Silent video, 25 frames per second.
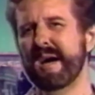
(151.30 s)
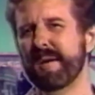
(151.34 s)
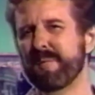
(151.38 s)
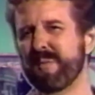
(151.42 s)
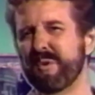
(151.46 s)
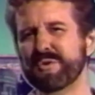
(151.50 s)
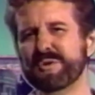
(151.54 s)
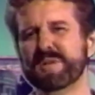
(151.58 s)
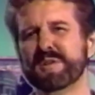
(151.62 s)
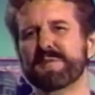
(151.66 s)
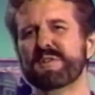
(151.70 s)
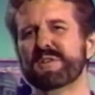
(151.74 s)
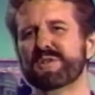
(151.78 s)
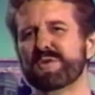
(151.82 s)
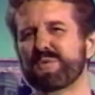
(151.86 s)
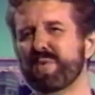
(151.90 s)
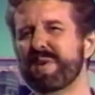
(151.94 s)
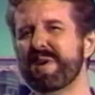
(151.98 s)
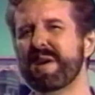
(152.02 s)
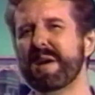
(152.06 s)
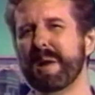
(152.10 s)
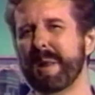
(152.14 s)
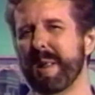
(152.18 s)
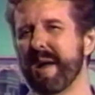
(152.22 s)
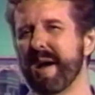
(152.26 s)
Most of us
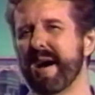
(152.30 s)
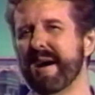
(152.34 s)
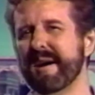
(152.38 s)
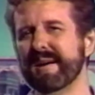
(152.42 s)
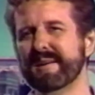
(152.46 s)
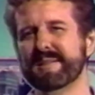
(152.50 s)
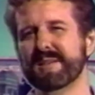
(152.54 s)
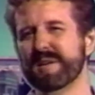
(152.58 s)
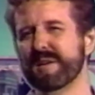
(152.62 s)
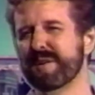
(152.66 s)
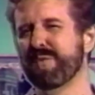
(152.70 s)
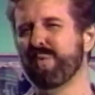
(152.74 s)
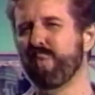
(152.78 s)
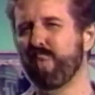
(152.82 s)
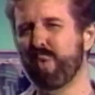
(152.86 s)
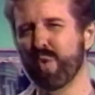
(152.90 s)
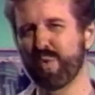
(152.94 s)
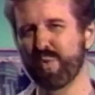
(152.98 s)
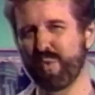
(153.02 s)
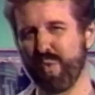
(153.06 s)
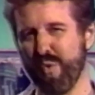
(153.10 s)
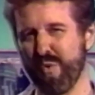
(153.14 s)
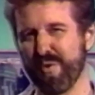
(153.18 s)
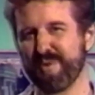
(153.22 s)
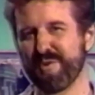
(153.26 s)
realize that if World
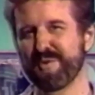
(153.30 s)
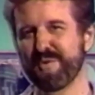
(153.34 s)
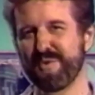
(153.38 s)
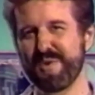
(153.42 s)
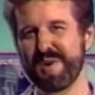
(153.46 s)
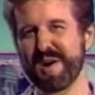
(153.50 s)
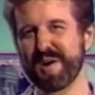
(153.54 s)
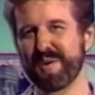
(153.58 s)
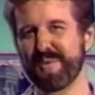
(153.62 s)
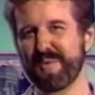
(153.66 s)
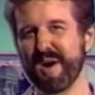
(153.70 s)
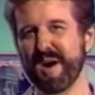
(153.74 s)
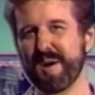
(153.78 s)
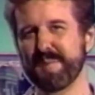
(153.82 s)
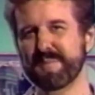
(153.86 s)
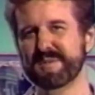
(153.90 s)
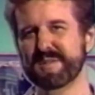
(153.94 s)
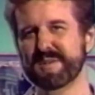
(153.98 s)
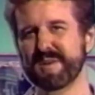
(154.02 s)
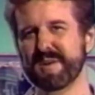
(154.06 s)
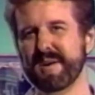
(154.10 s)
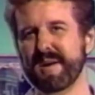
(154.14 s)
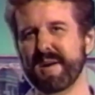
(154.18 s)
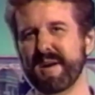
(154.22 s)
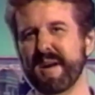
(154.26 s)
War III
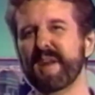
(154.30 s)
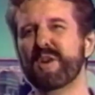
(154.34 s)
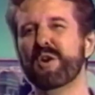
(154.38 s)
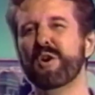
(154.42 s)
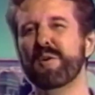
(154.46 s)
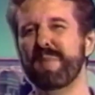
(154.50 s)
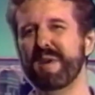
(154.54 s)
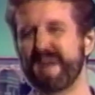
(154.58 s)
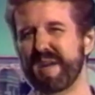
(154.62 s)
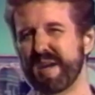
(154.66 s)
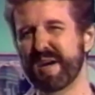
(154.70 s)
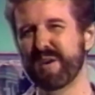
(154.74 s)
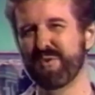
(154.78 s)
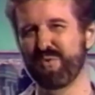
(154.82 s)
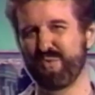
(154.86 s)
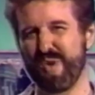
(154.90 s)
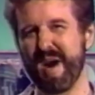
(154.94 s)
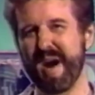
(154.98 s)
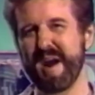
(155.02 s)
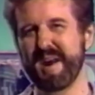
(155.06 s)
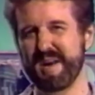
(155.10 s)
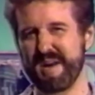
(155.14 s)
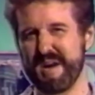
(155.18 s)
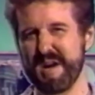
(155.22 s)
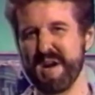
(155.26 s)
erupts, it could begin
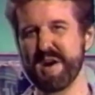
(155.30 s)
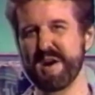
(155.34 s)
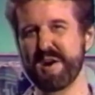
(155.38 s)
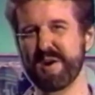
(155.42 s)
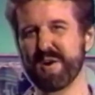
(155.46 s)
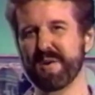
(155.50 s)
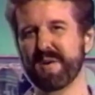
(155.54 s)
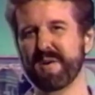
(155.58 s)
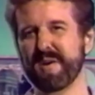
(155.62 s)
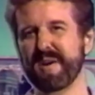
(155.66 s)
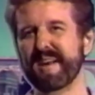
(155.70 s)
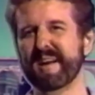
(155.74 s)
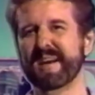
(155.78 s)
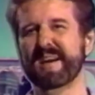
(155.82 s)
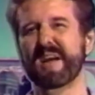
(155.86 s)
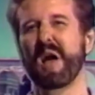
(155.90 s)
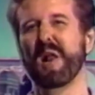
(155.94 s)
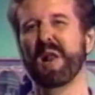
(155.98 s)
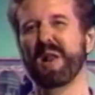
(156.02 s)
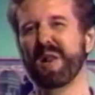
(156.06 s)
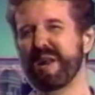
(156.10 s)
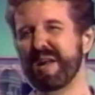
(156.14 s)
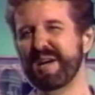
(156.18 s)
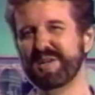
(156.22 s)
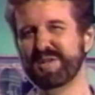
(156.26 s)
right here in a
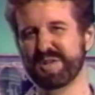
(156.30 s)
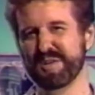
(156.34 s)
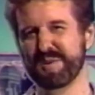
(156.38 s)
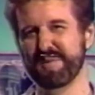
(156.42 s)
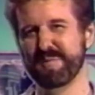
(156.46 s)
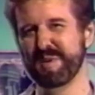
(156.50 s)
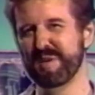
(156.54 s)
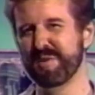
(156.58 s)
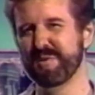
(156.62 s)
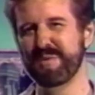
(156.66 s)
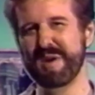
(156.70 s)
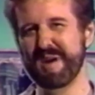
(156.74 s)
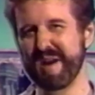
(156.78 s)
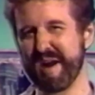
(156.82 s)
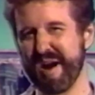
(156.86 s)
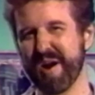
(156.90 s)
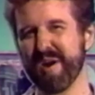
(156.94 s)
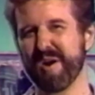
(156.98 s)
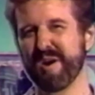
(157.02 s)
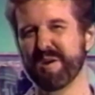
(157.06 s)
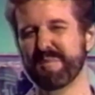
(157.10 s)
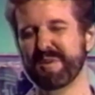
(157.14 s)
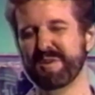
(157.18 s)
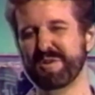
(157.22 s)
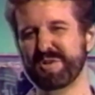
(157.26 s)
collision between
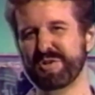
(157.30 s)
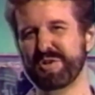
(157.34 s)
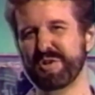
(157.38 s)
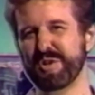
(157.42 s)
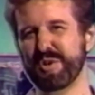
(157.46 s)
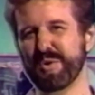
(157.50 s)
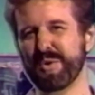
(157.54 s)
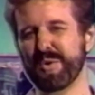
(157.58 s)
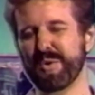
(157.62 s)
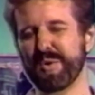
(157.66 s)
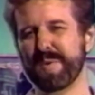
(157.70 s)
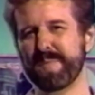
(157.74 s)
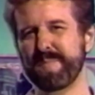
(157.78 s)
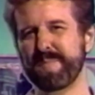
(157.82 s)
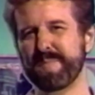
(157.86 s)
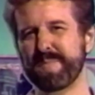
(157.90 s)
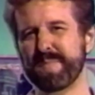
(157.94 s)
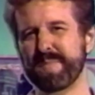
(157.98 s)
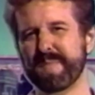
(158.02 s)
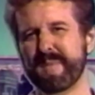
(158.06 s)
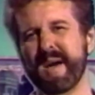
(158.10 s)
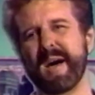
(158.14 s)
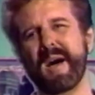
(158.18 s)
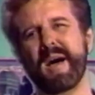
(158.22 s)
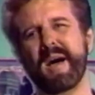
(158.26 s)
Arab and Jew.
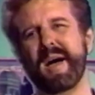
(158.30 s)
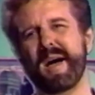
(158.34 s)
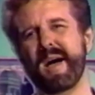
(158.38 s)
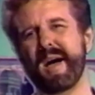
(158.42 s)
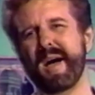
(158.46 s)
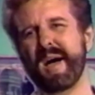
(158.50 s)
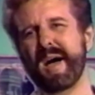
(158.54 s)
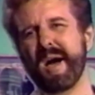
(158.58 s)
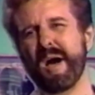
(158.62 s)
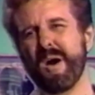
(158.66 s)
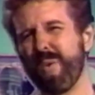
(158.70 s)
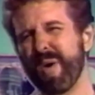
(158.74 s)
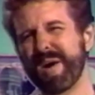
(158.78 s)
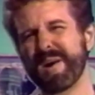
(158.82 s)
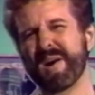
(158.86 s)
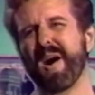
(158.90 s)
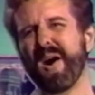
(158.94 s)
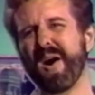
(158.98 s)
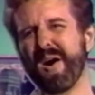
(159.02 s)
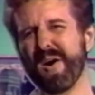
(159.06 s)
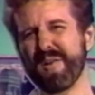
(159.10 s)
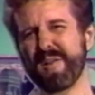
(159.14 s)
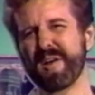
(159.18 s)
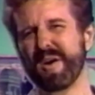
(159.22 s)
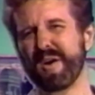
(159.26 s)
What
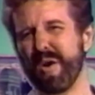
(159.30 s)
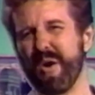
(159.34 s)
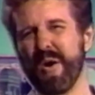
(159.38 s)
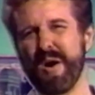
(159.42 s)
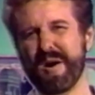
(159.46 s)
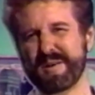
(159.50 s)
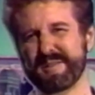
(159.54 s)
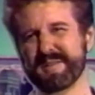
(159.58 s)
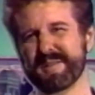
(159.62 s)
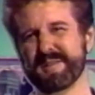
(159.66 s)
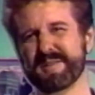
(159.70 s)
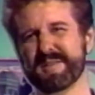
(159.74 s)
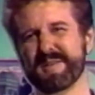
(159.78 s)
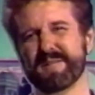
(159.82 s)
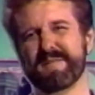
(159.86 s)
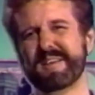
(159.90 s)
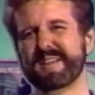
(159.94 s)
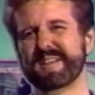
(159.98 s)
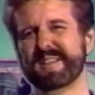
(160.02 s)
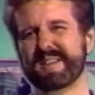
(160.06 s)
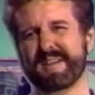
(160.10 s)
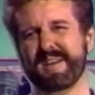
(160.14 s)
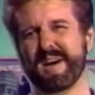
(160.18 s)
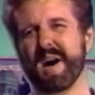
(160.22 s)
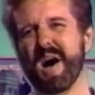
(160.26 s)
are the causes of this
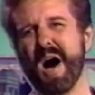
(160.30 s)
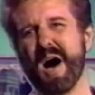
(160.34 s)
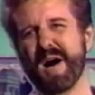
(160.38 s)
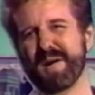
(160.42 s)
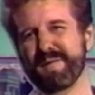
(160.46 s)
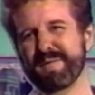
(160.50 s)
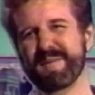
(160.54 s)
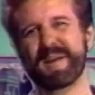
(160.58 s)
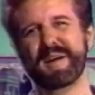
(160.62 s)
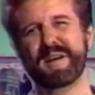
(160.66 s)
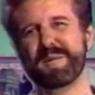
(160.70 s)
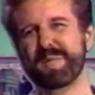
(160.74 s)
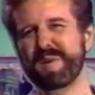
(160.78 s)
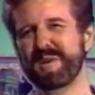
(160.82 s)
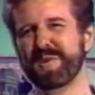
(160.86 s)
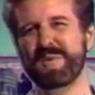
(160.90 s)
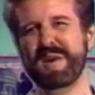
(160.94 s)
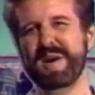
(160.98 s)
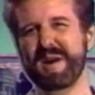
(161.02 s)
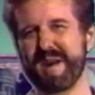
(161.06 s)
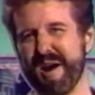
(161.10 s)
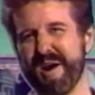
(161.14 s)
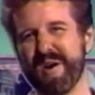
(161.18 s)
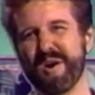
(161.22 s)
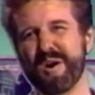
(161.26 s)
conflict between
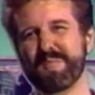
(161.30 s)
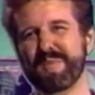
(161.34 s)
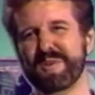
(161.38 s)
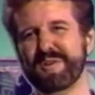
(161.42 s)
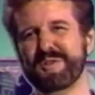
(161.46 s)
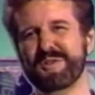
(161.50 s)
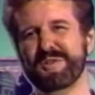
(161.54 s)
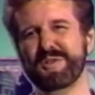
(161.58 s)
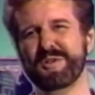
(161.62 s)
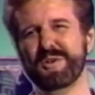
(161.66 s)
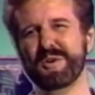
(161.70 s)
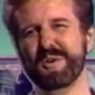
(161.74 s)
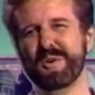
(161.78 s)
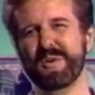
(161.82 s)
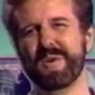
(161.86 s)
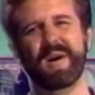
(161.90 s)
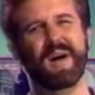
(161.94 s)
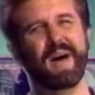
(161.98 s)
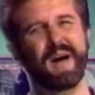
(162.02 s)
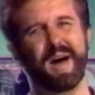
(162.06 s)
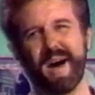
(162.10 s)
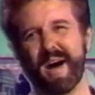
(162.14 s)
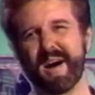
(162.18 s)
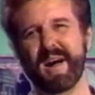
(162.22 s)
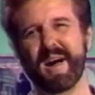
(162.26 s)
Arab and Jew?
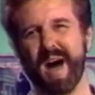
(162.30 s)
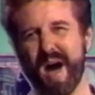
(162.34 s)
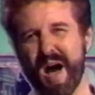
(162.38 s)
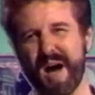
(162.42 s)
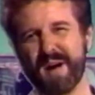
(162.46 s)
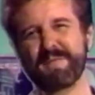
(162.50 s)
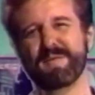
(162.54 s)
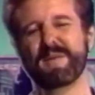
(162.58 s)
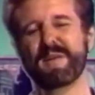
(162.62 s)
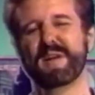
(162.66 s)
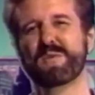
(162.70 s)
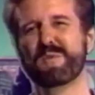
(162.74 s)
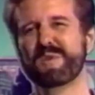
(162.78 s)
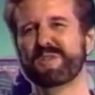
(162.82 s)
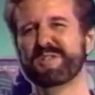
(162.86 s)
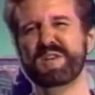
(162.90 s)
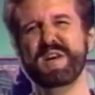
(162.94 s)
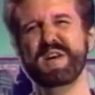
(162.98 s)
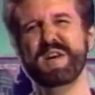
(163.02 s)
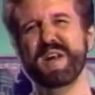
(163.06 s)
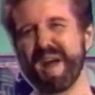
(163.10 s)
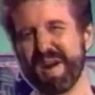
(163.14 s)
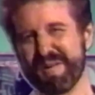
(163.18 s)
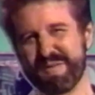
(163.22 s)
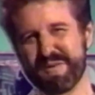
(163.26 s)
A conflict which
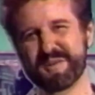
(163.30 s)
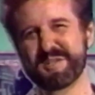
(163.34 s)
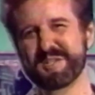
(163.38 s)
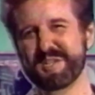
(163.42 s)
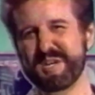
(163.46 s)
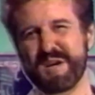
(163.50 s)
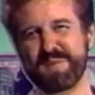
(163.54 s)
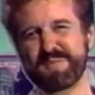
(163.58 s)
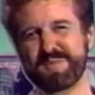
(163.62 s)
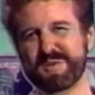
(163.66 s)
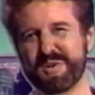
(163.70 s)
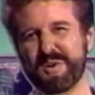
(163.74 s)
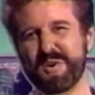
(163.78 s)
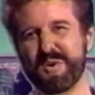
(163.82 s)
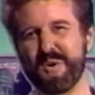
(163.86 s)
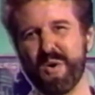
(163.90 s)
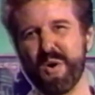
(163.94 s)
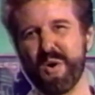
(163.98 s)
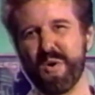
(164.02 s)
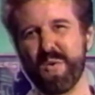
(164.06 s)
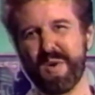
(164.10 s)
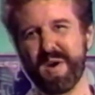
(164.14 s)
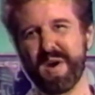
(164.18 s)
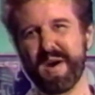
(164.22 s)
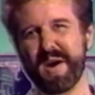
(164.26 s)
never seems to go
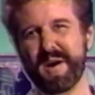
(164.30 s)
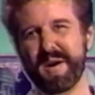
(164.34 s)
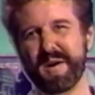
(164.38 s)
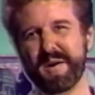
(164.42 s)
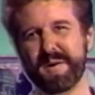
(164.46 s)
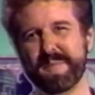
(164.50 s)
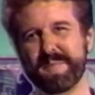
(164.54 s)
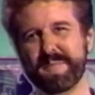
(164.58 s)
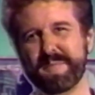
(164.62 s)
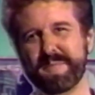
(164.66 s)
away.